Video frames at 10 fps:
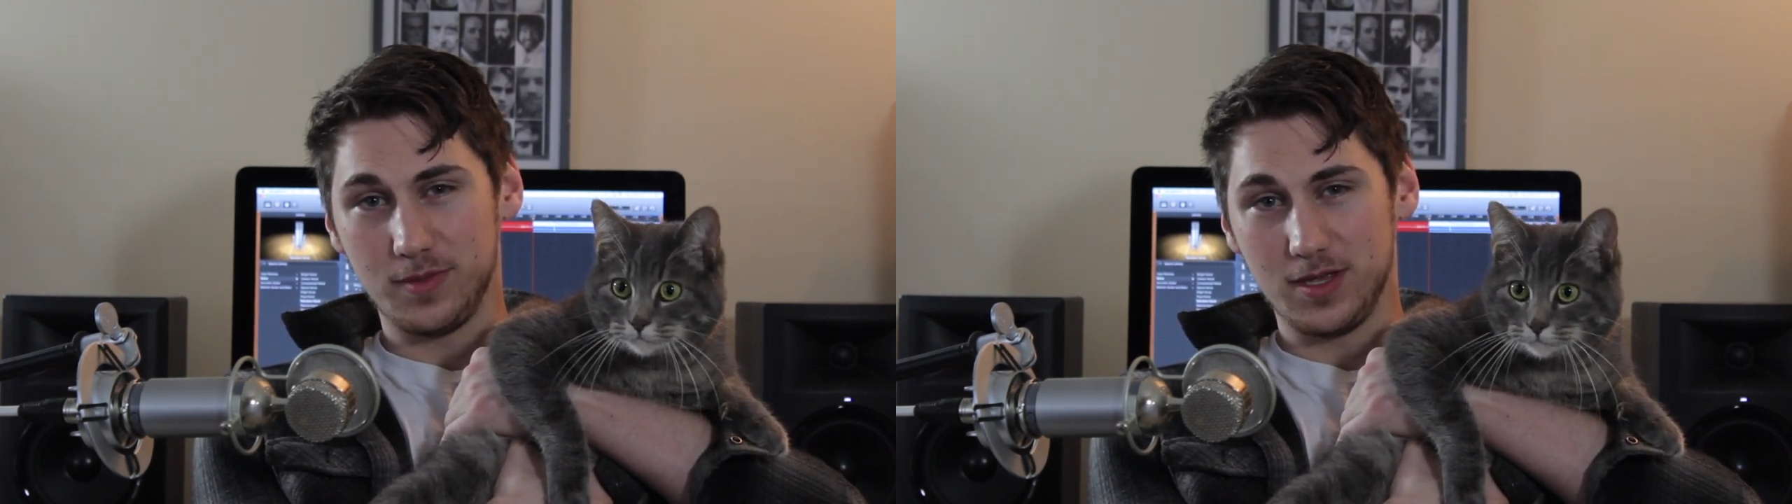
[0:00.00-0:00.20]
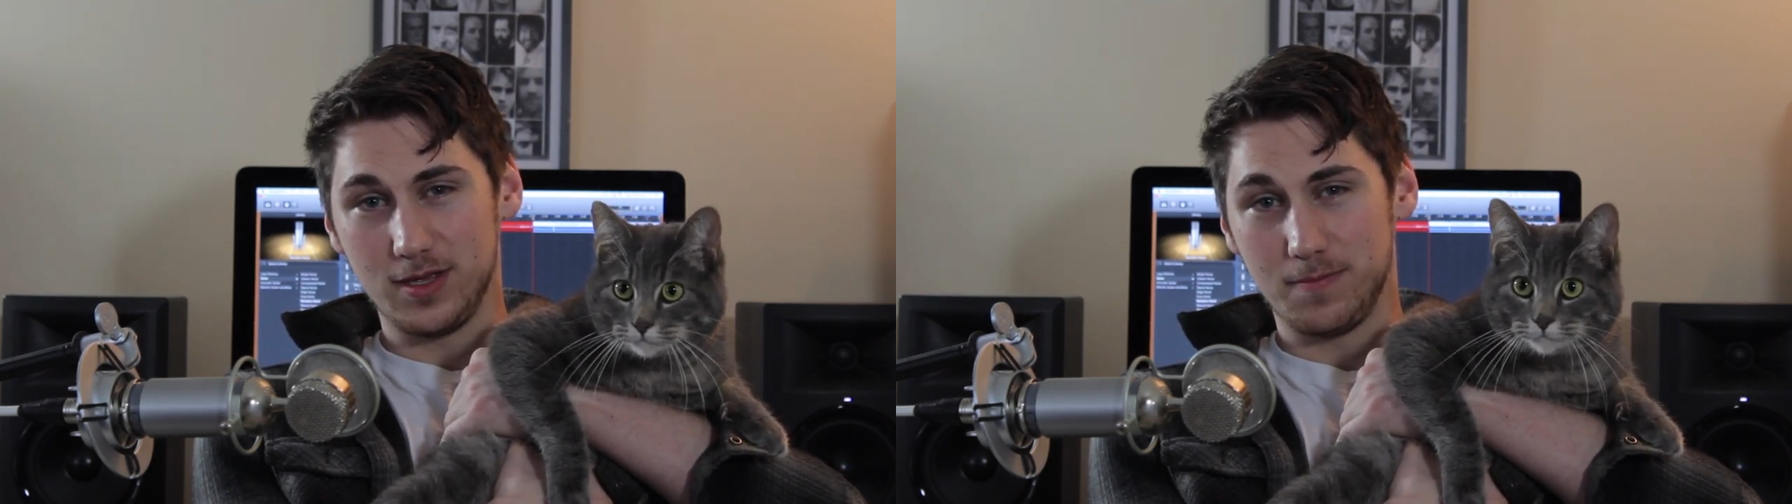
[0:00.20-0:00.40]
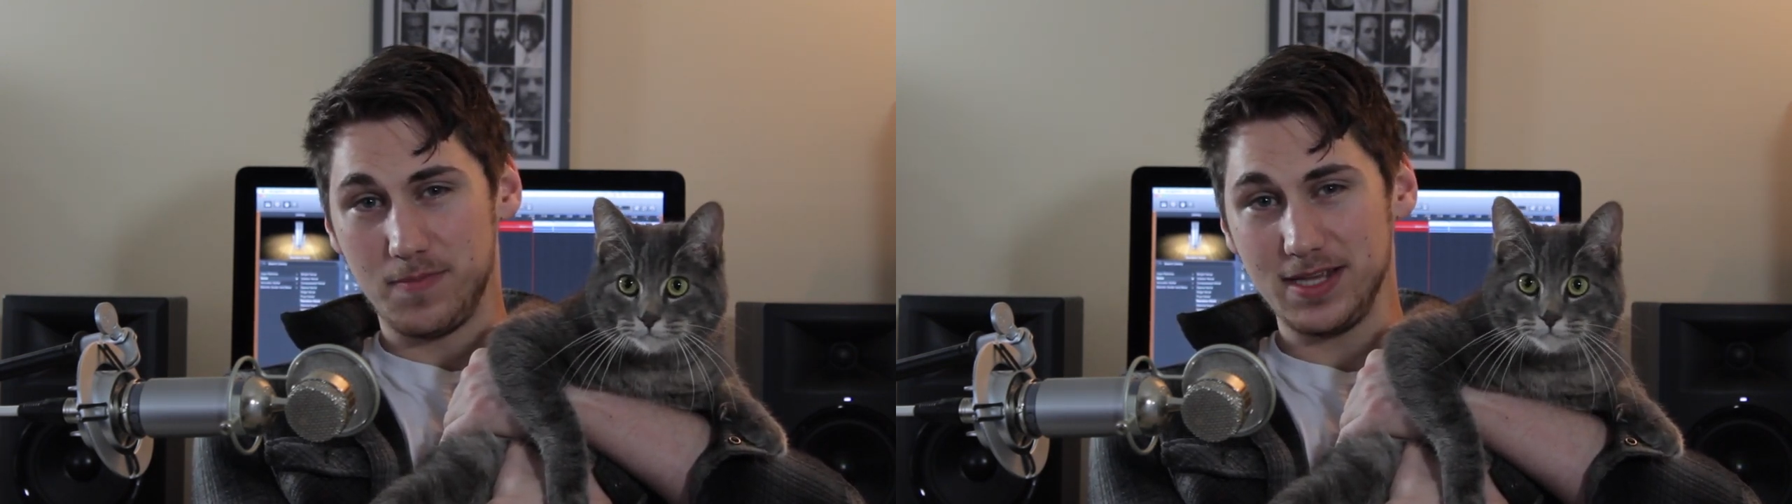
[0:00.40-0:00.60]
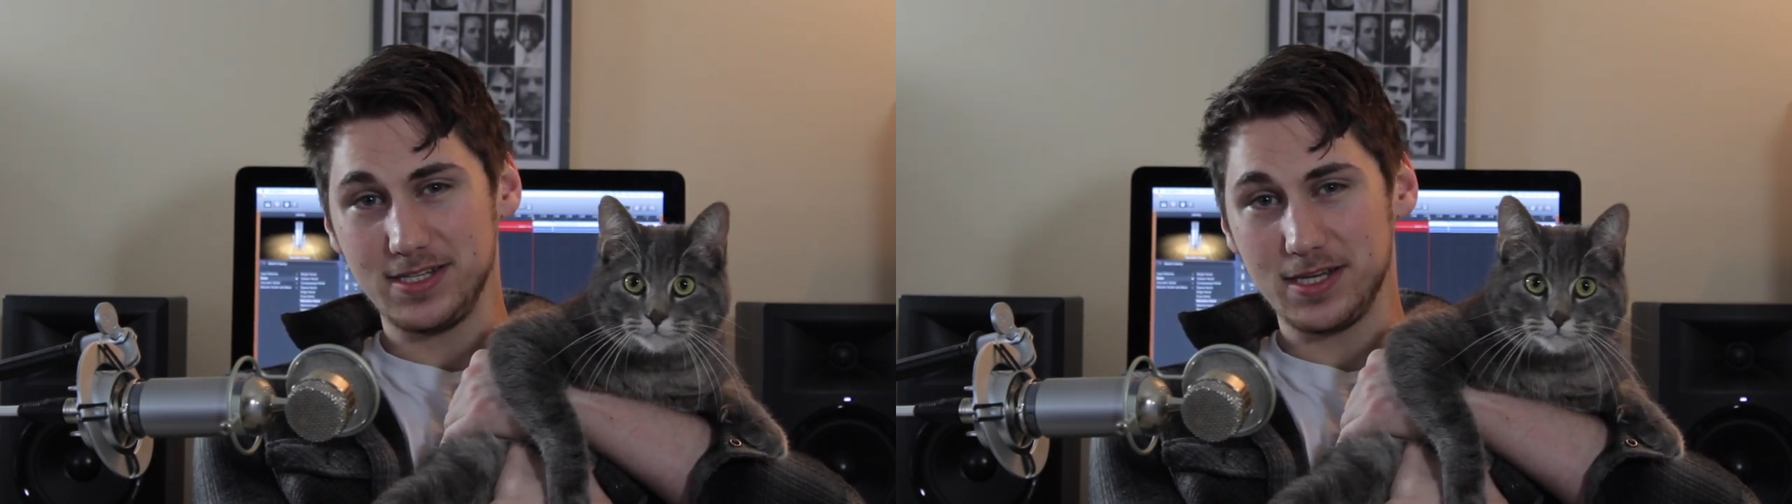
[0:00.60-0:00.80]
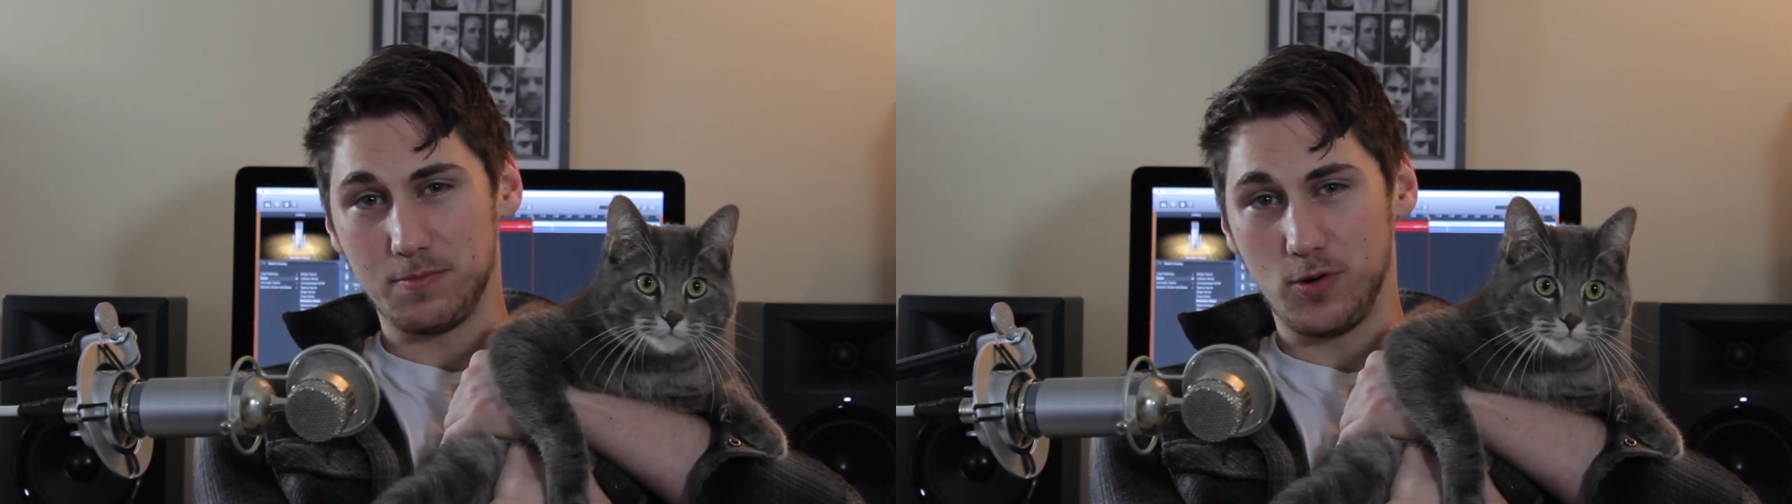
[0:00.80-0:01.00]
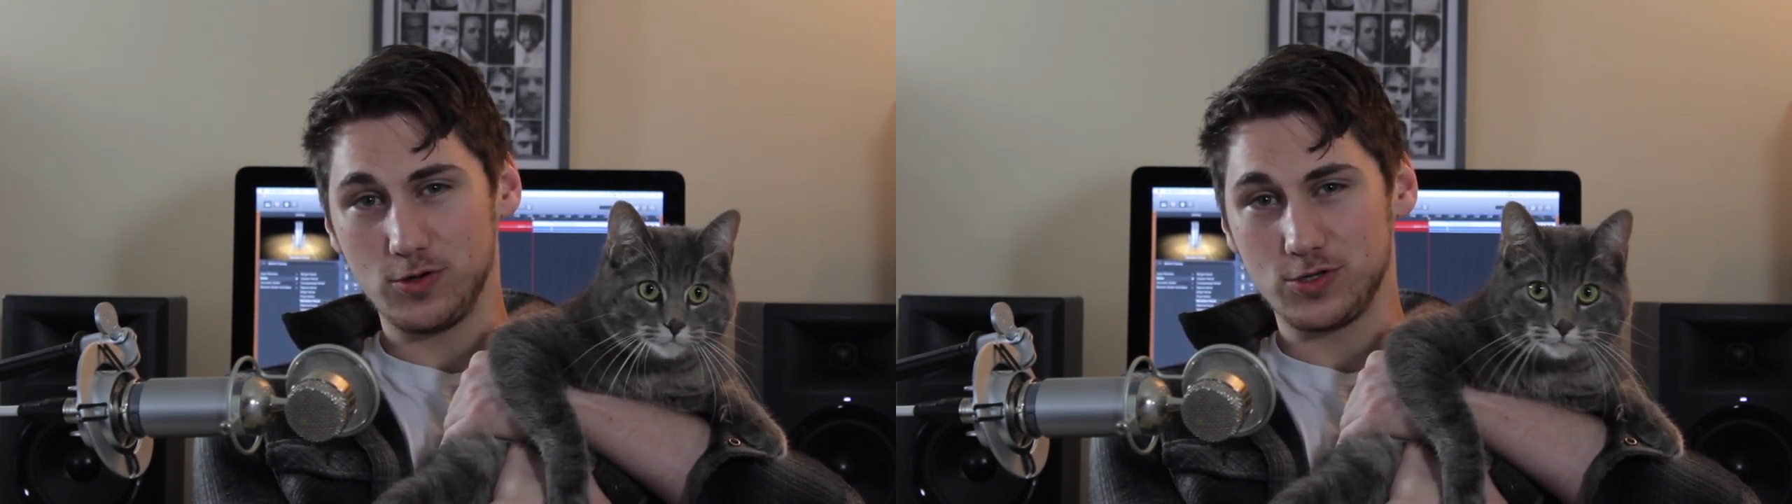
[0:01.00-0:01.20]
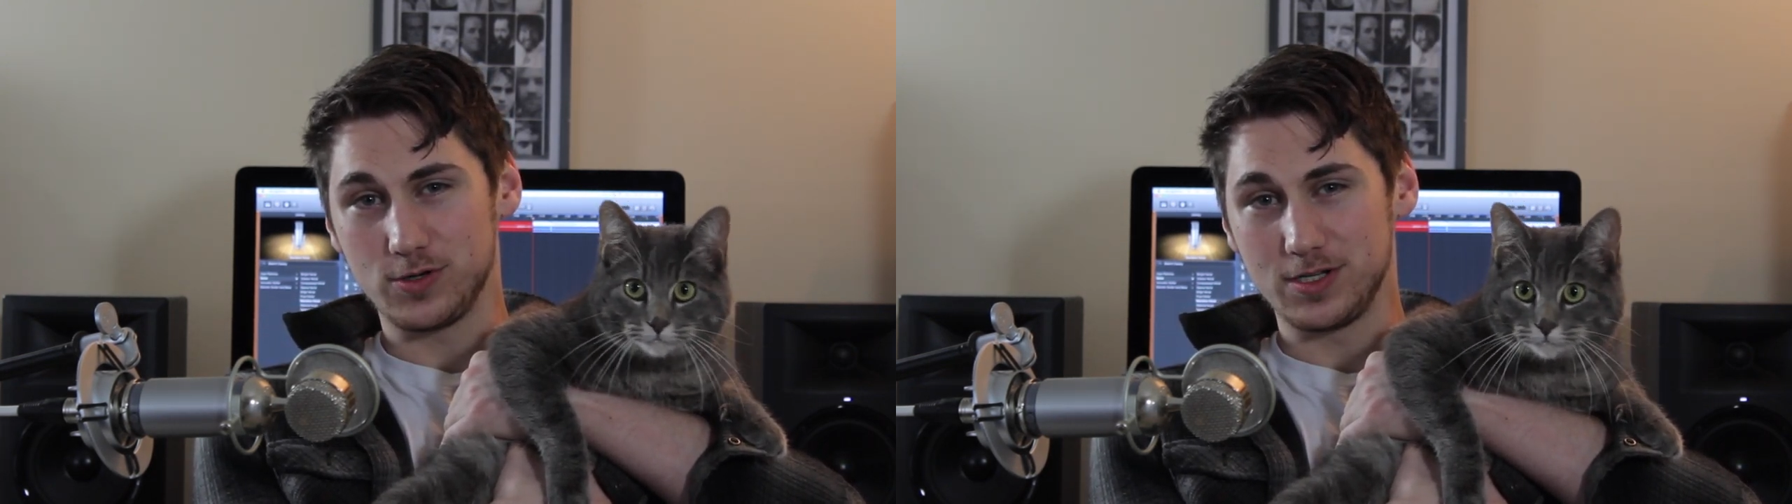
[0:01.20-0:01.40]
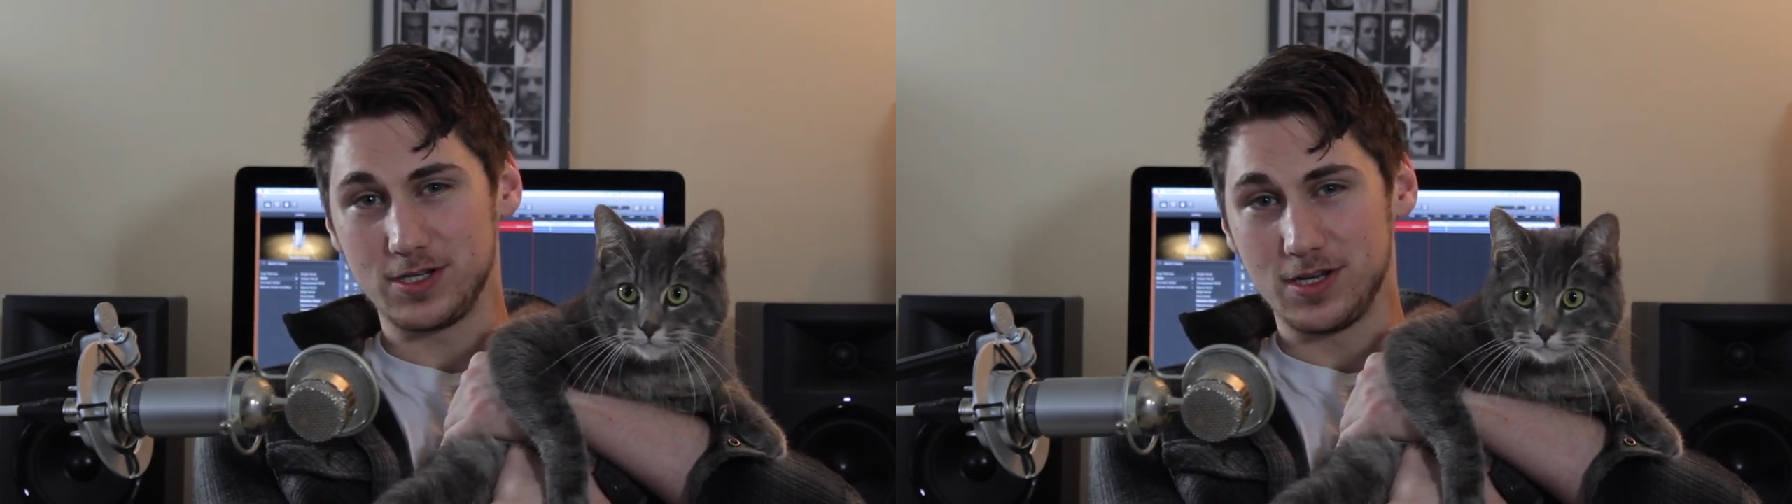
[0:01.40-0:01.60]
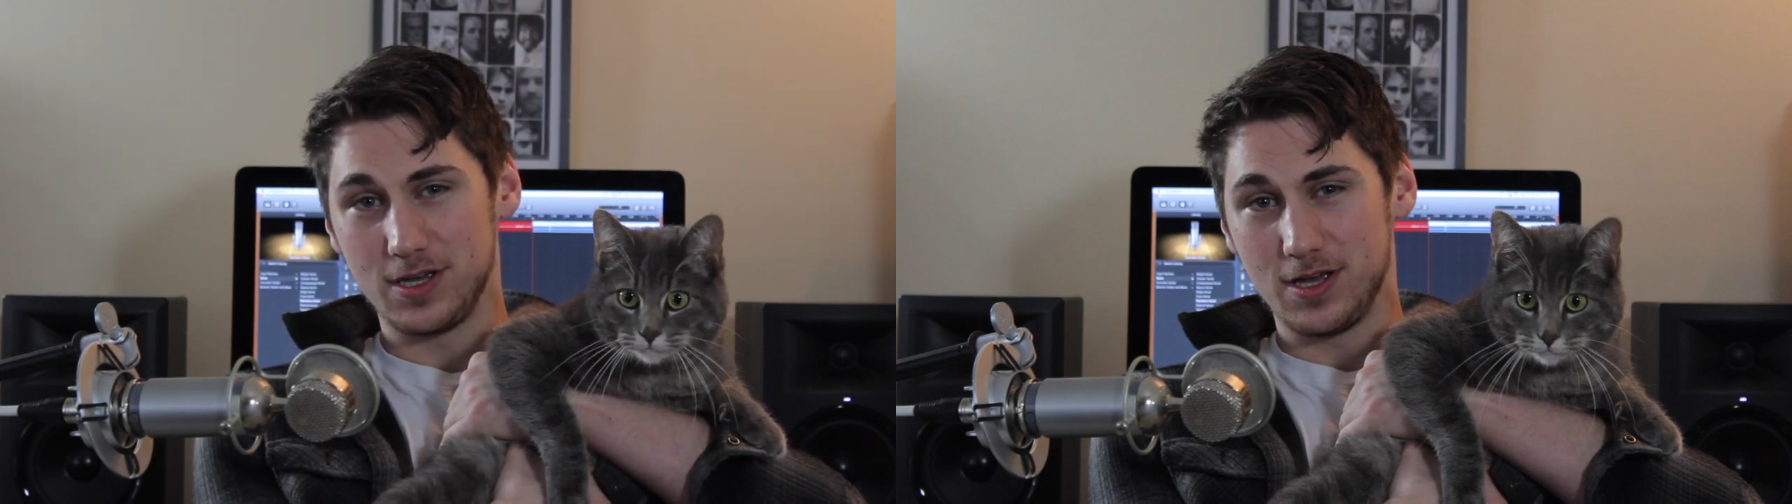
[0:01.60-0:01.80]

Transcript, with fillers: be painting a portrait